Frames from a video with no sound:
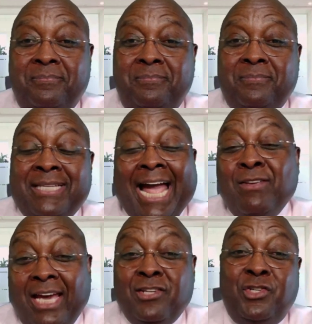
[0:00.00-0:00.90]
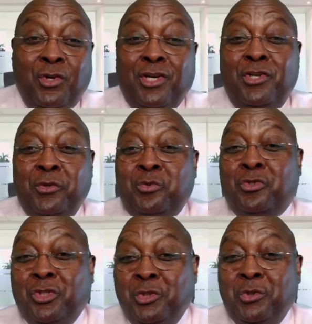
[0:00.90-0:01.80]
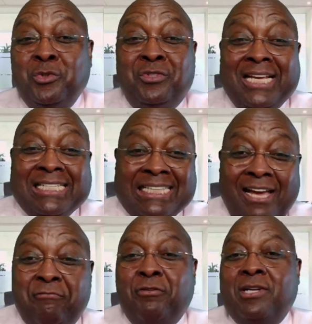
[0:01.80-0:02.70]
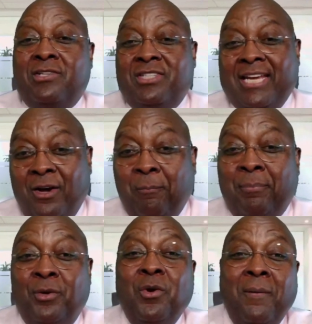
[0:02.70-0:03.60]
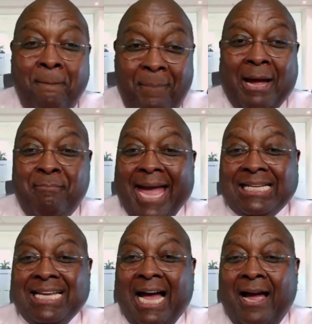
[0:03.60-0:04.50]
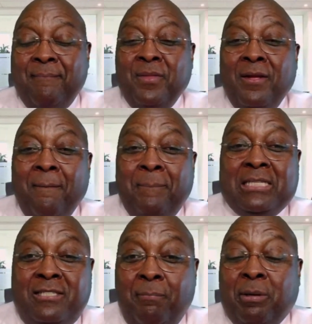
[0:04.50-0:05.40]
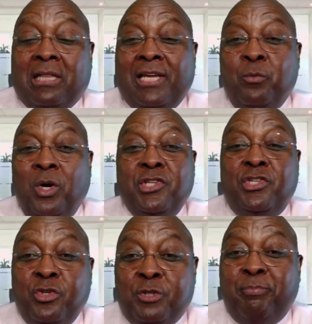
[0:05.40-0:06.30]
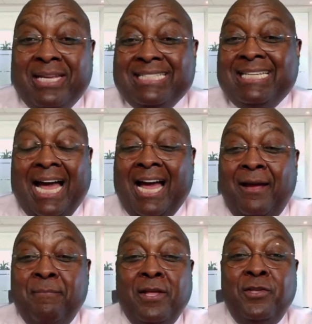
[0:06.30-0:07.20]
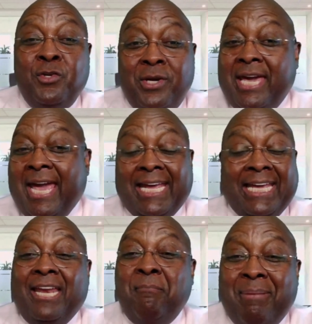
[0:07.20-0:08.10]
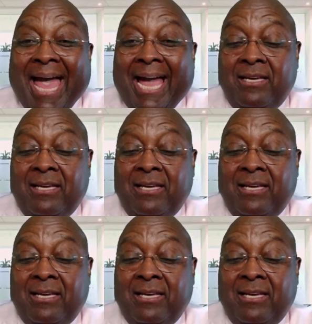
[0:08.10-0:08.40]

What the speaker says: Now, yes, you can use tools as leverage to help you buy back time, but typically once you spend time, you can't get it back.